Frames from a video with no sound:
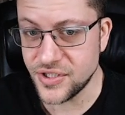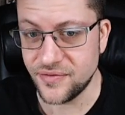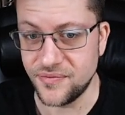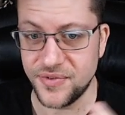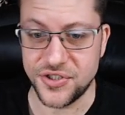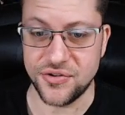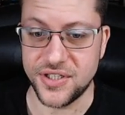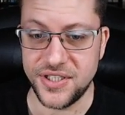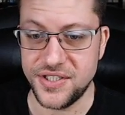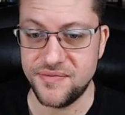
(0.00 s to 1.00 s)
They've
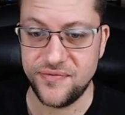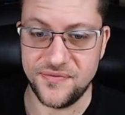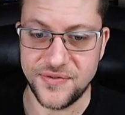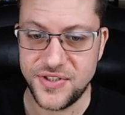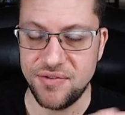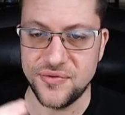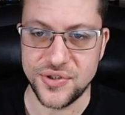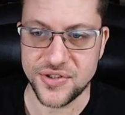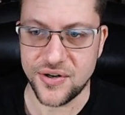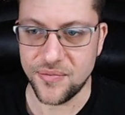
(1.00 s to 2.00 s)
constructed these
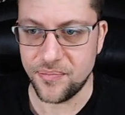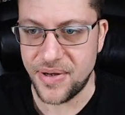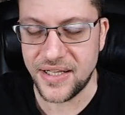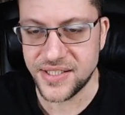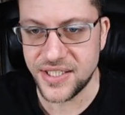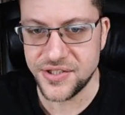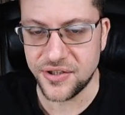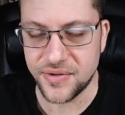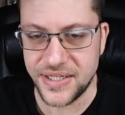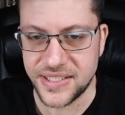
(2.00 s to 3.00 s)
15-foot tall palisades
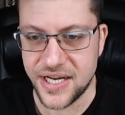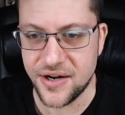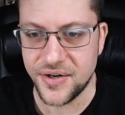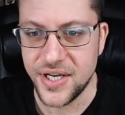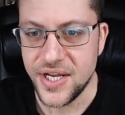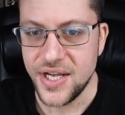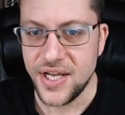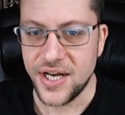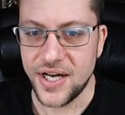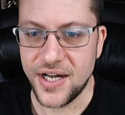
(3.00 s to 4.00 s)
all around the town.
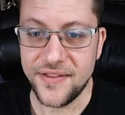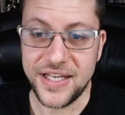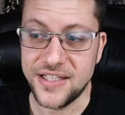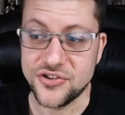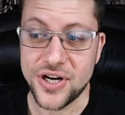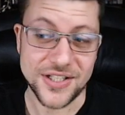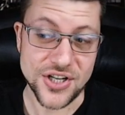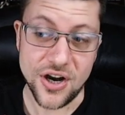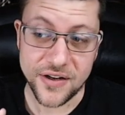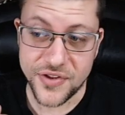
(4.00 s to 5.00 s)
They can try to
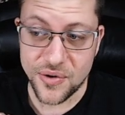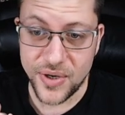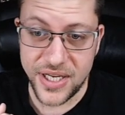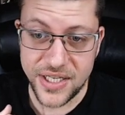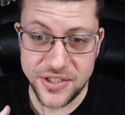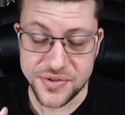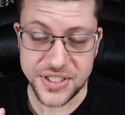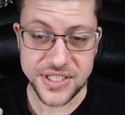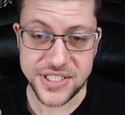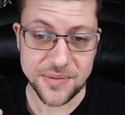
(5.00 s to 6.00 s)
talk their way in
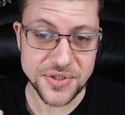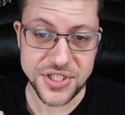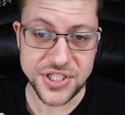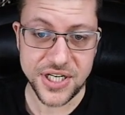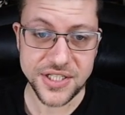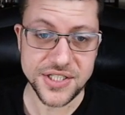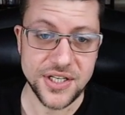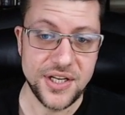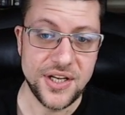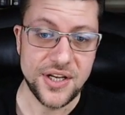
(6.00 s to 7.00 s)
using deception checks.
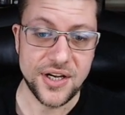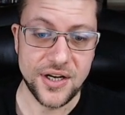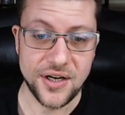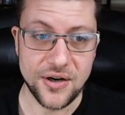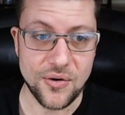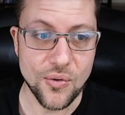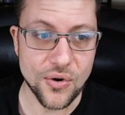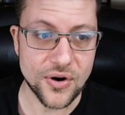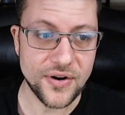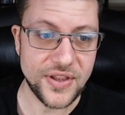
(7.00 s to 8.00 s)

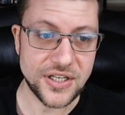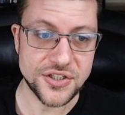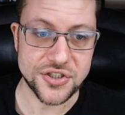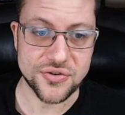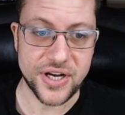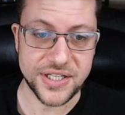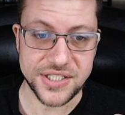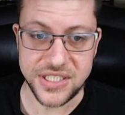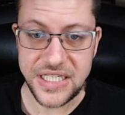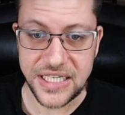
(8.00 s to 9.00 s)
Or they could just try to
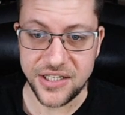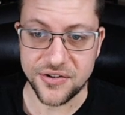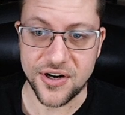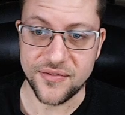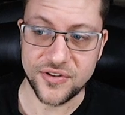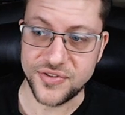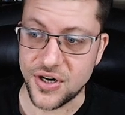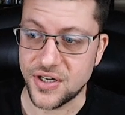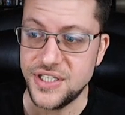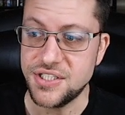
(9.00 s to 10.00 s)
sneak in under cover of
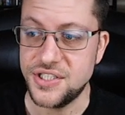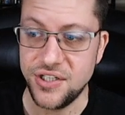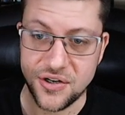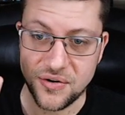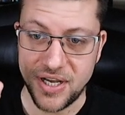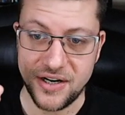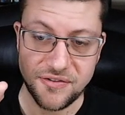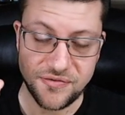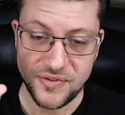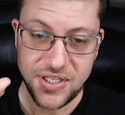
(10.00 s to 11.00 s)
darkness, kind
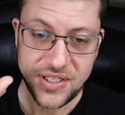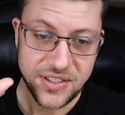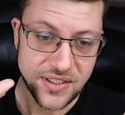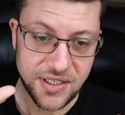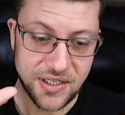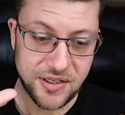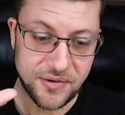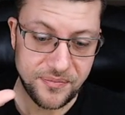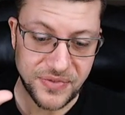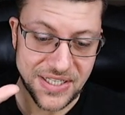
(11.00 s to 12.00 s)
of
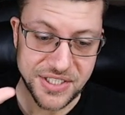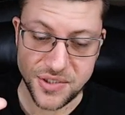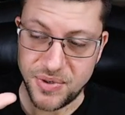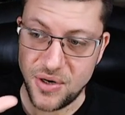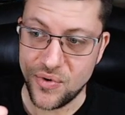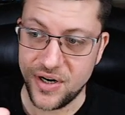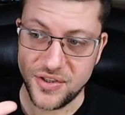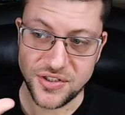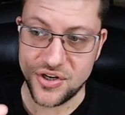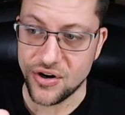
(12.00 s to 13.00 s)
anticipate where
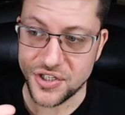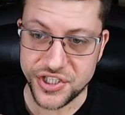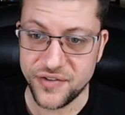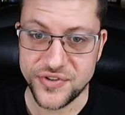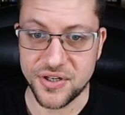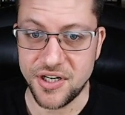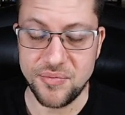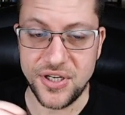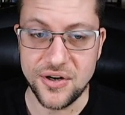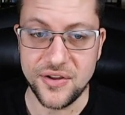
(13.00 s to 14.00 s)
the guard shifts are going to
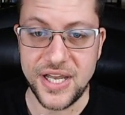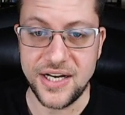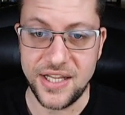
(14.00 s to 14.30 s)
be and all that.